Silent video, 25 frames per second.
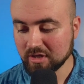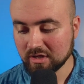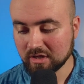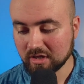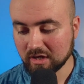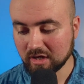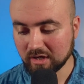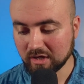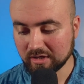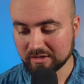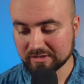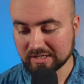
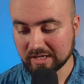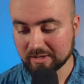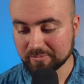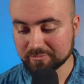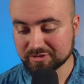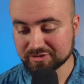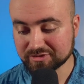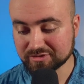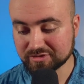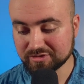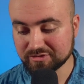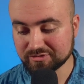Uh, now I'm
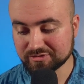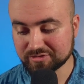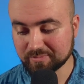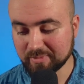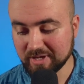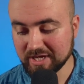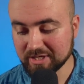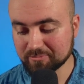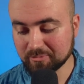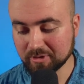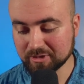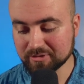just going to use the
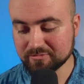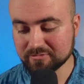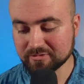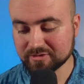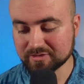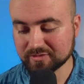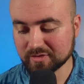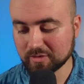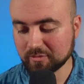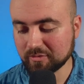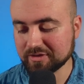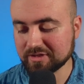back button because
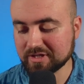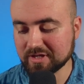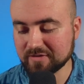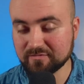I want that